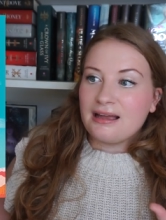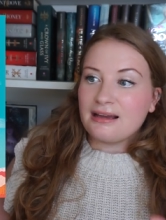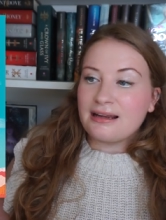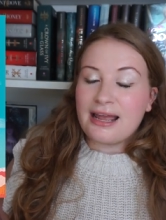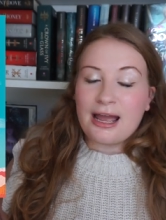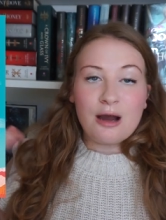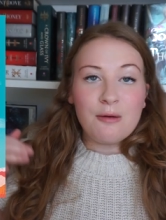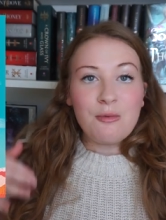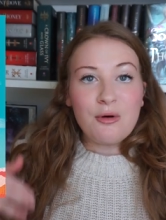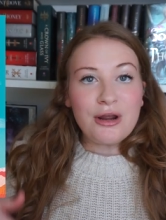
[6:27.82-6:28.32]

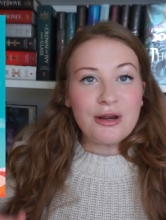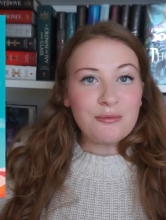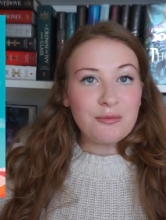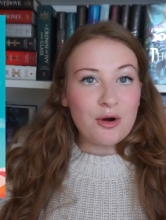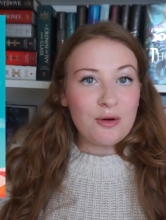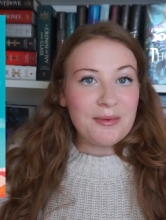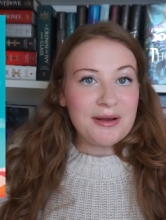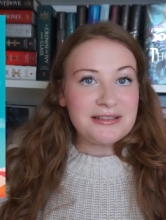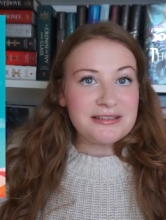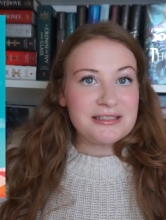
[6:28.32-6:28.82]
Cowboy
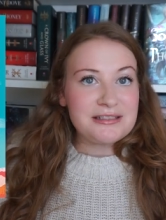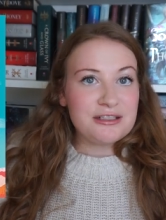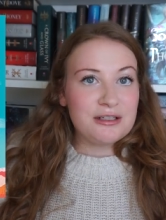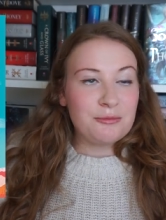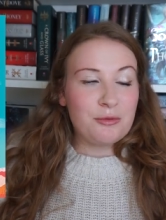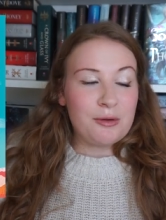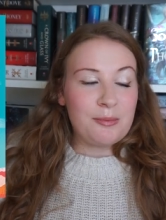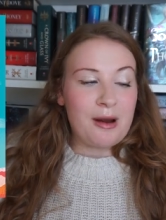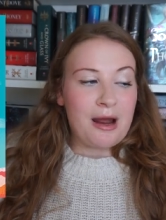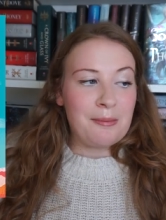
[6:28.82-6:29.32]
romances are
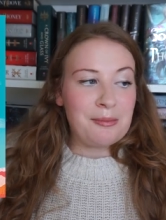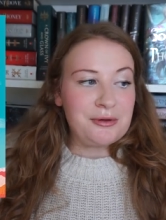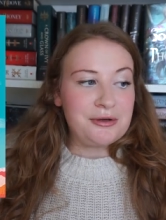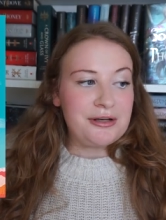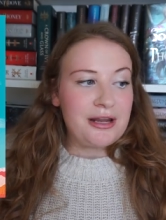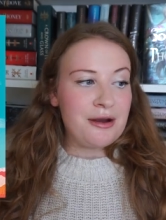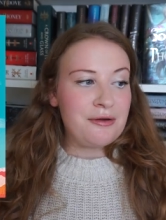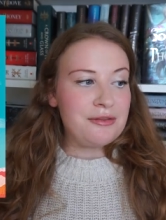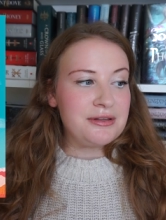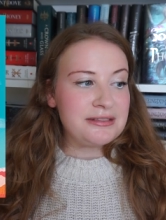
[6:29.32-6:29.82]
more popular
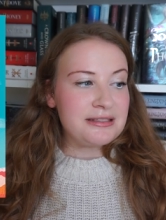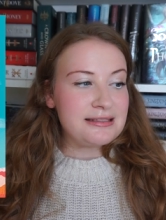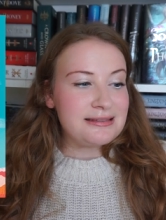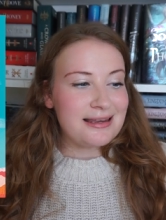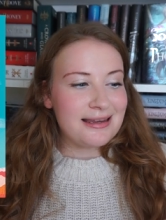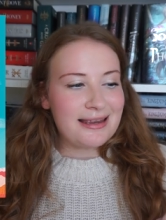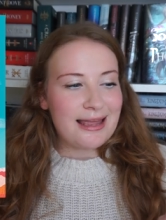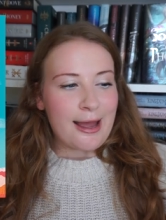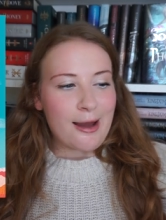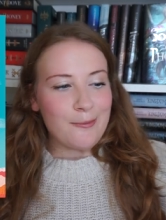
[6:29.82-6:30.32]
now. This is
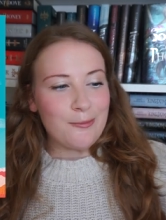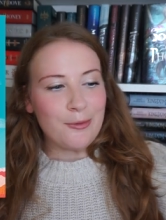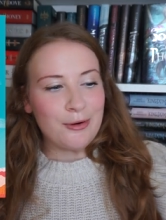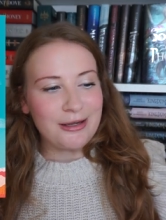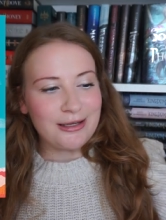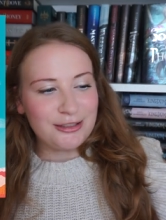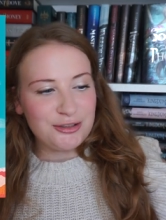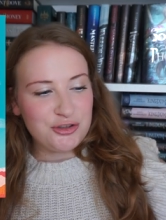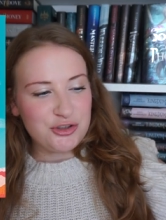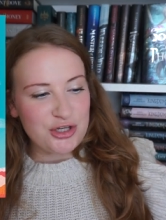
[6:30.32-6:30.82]
like
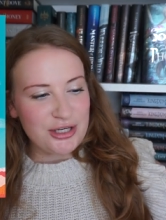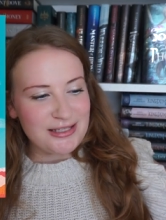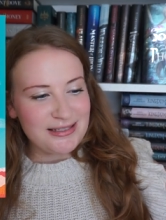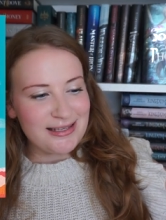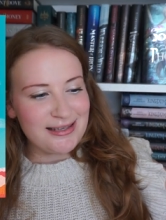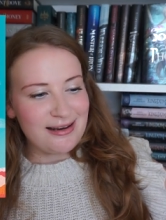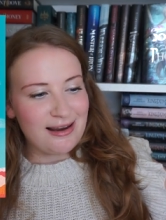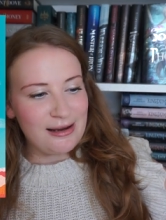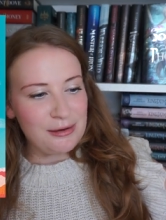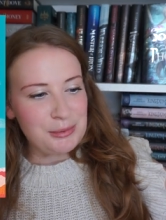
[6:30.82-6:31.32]
cowboy
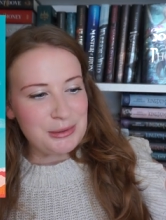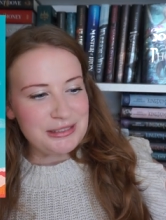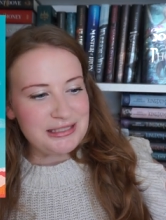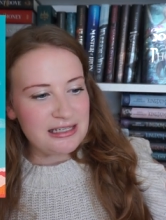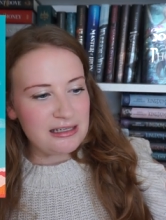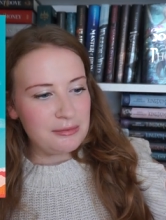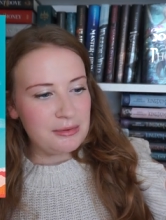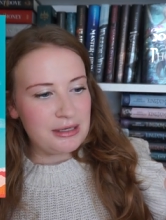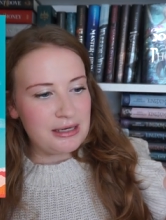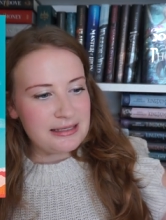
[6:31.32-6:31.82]
adjacent, I would
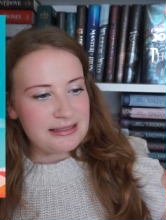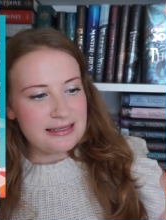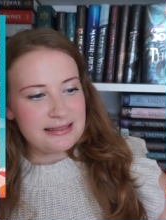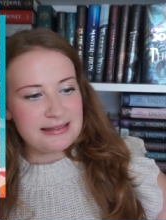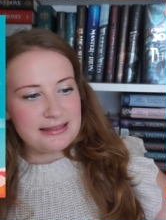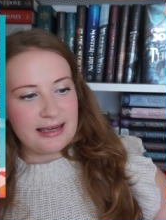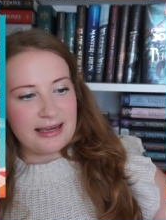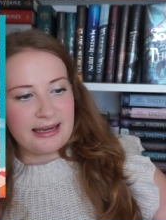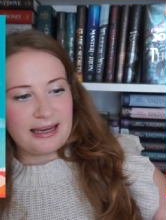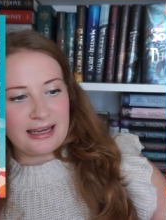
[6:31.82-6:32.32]
say, because
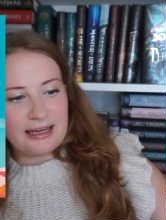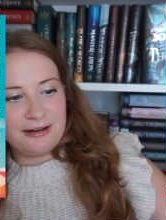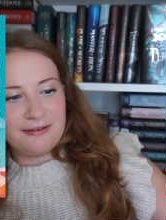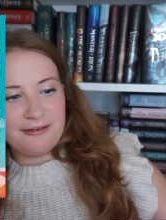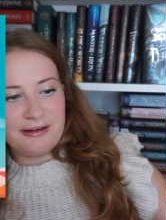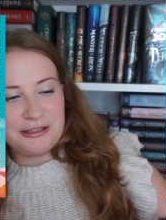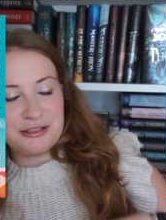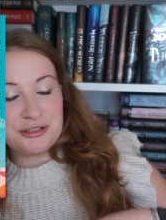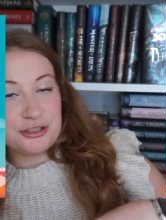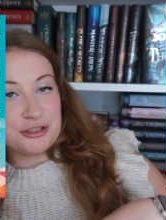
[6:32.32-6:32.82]
it's like
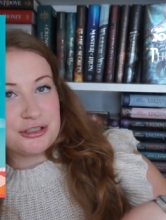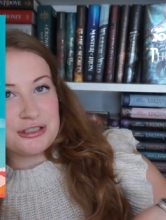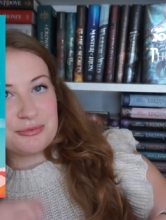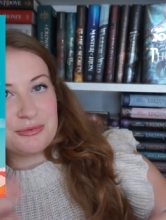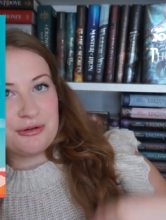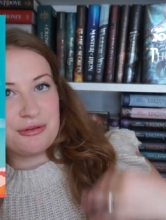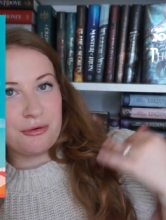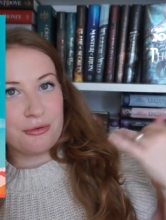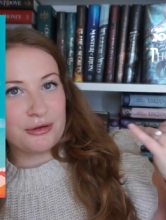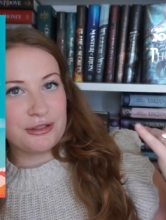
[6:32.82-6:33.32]
adventures
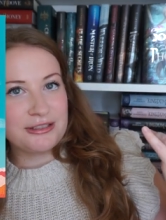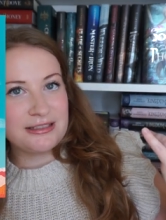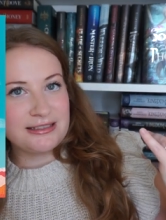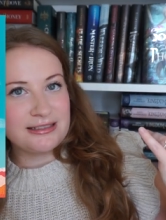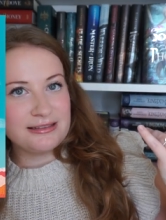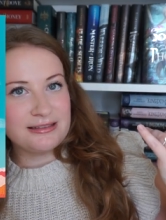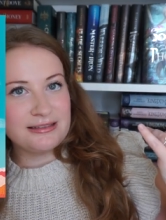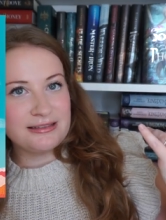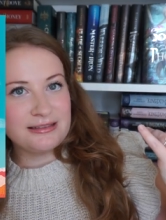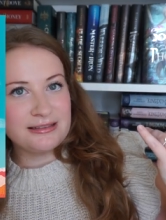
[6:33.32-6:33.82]
with
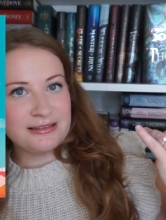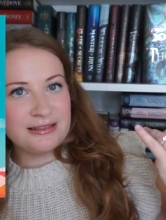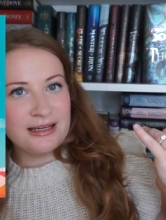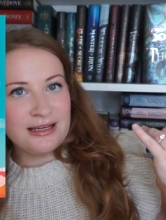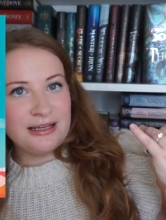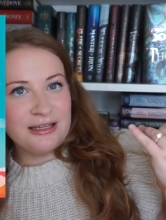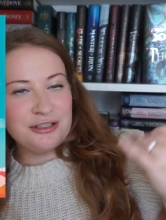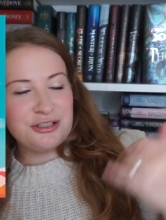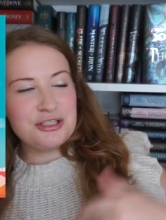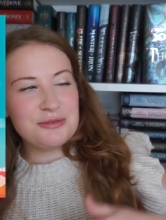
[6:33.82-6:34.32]
horses.
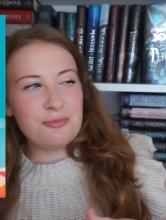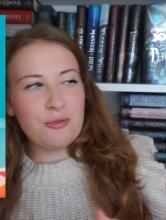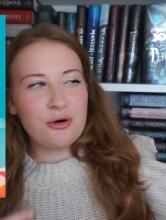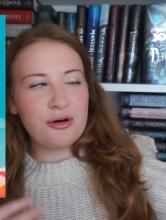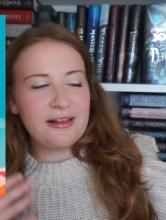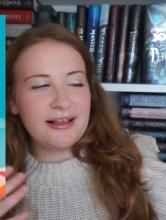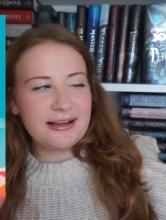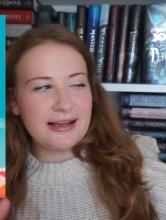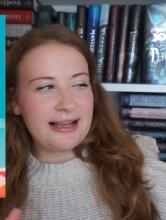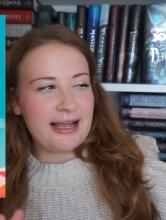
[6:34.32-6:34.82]
She's more
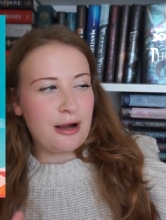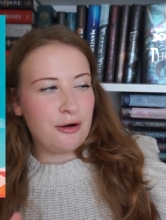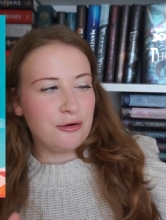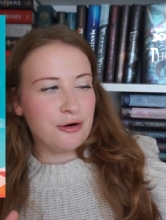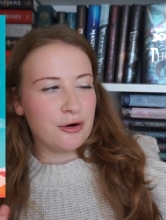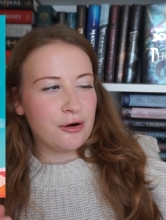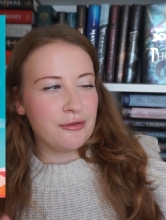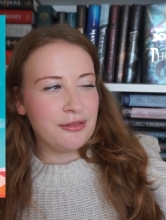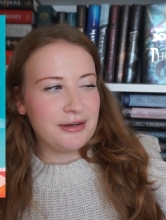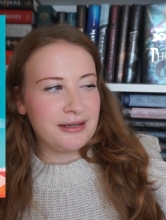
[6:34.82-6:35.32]
like a
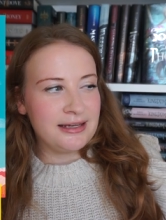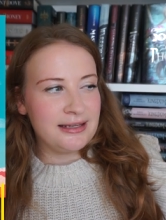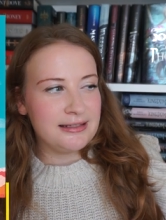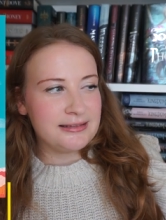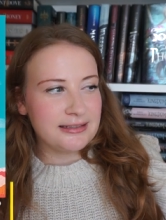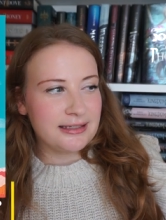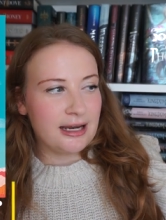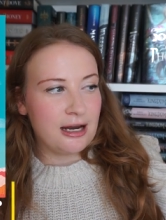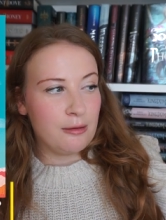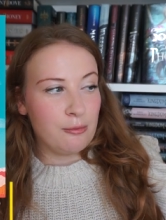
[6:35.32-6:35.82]
cowgirl than he
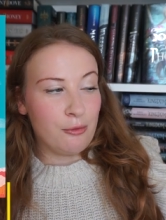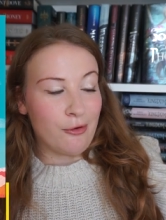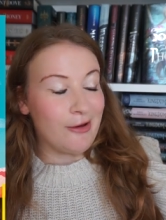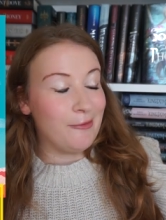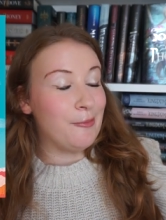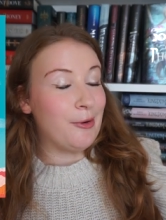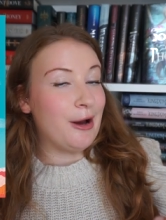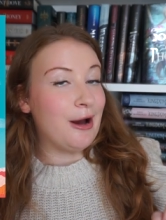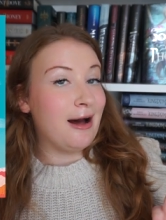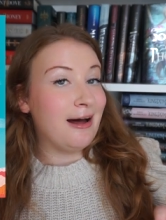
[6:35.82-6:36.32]
is a
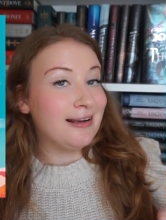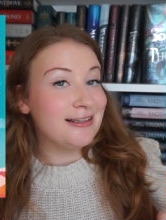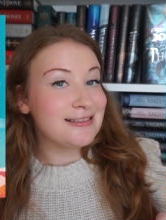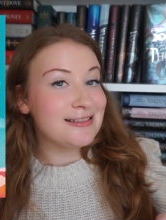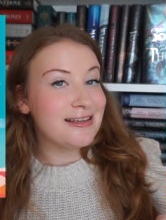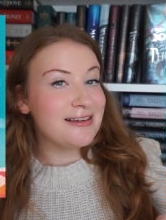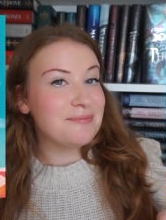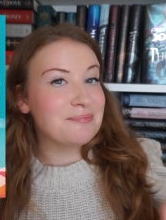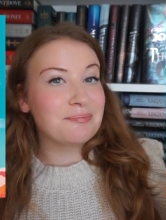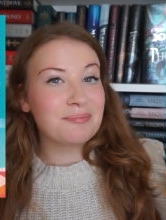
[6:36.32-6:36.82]
cowboy, but
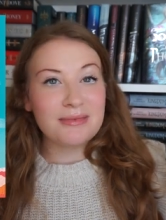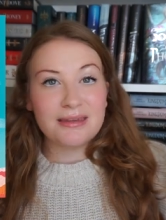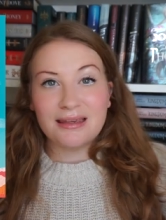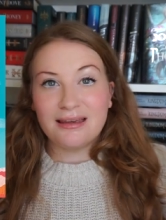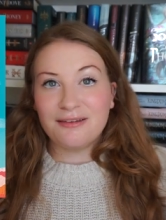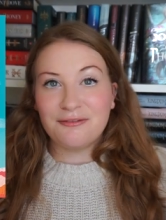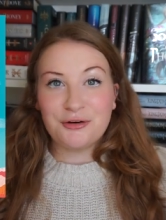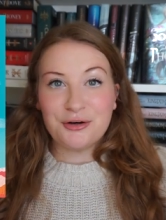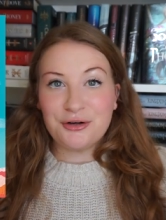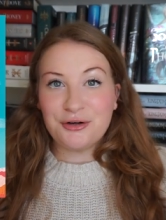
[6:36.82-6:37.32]
honestly
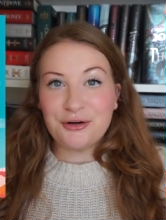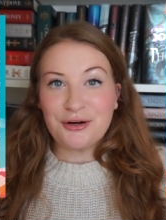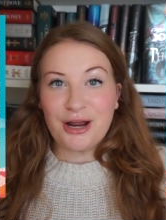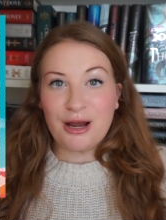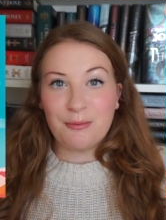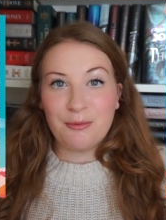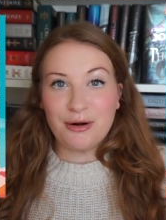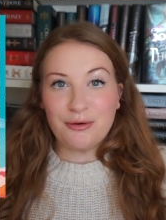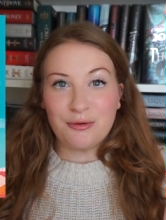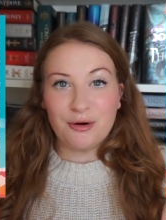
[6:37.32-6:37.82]
if you're in your
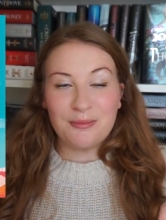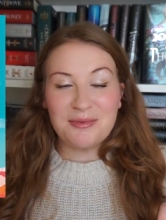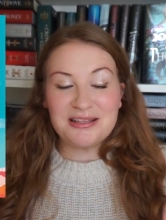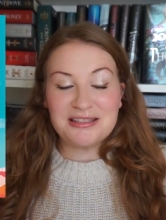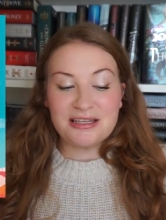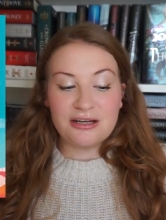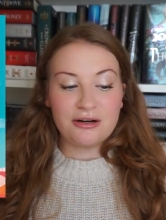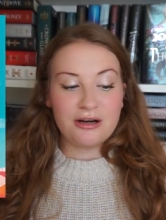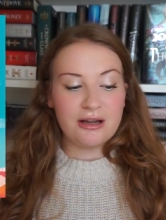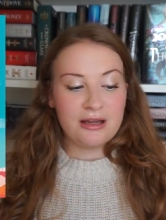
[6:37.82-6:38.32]
cowboy
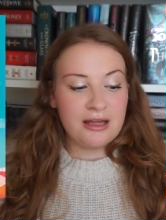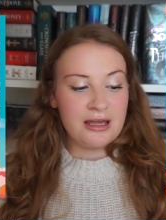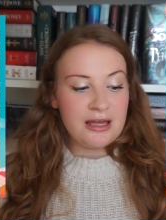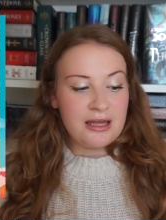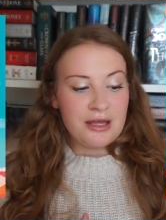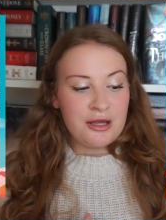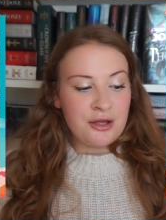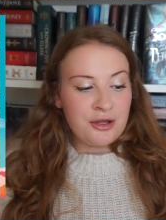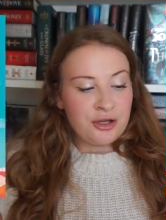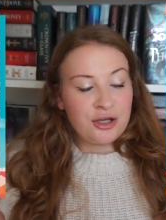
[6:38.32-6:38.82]
romance era,
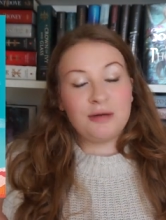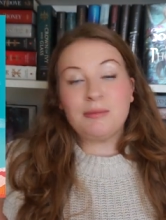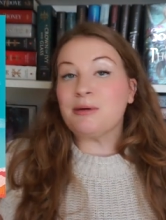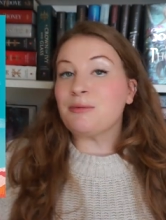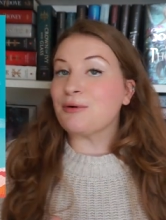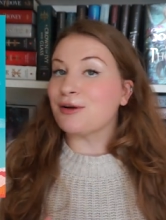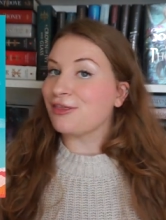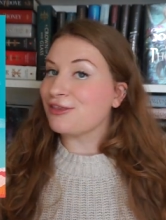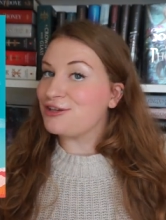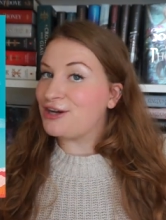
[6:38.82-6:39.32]
could be
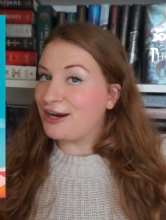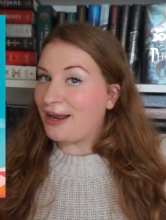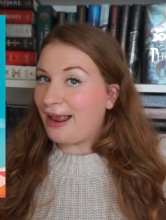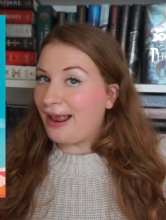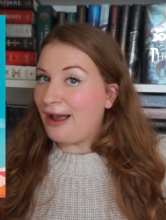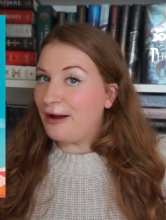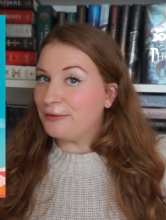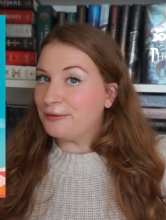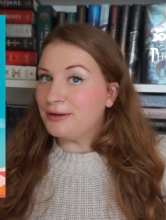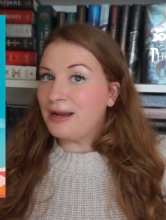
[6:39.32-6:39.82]
worth
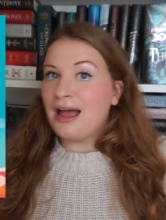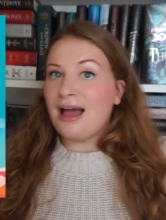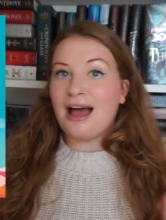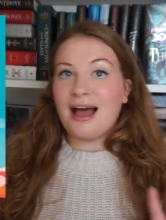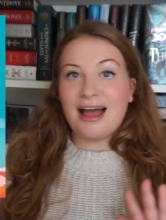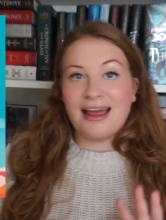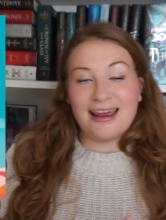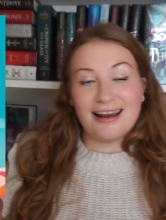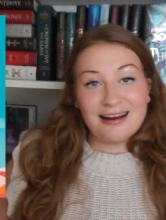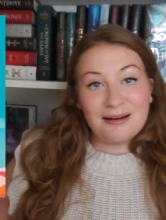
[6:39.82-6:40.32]
checking out.
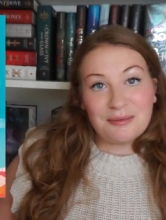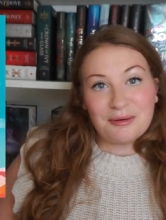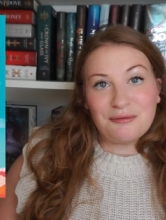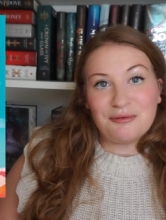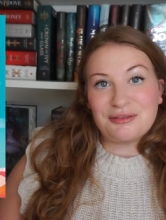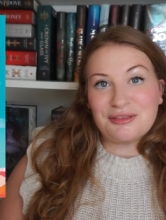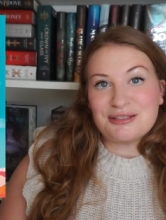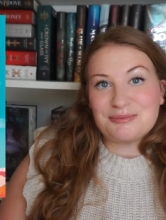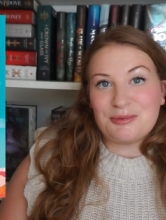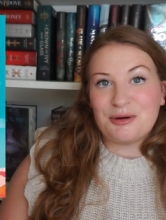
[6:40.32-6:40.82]
I ended up
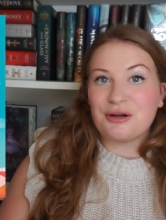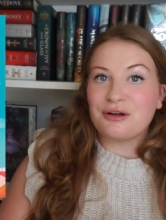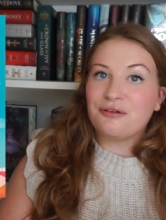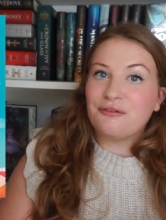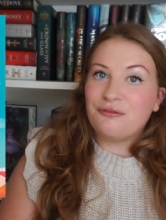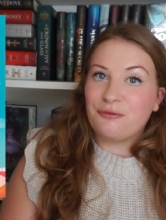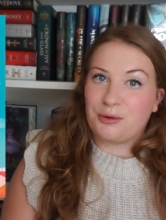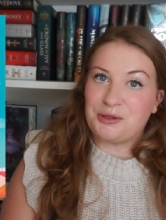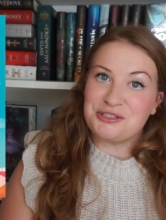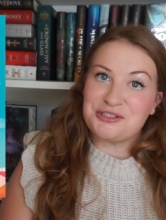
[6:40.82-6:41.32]
giving this book
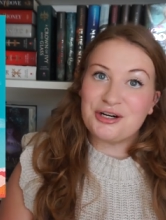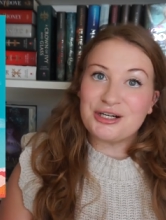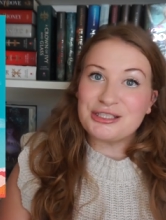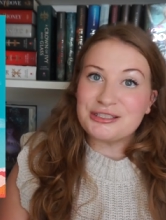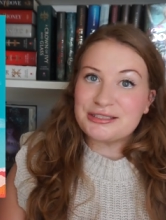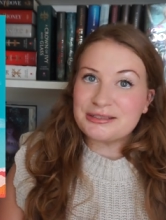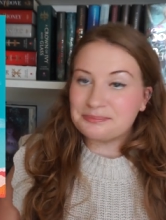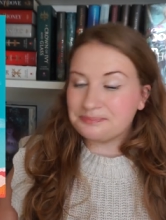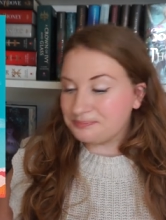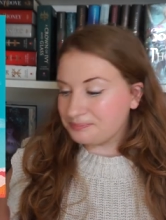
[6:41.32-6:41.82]
4
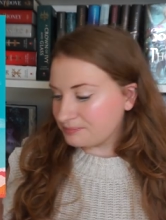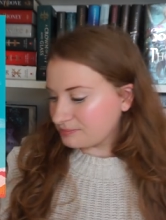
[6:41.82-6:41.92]
stars.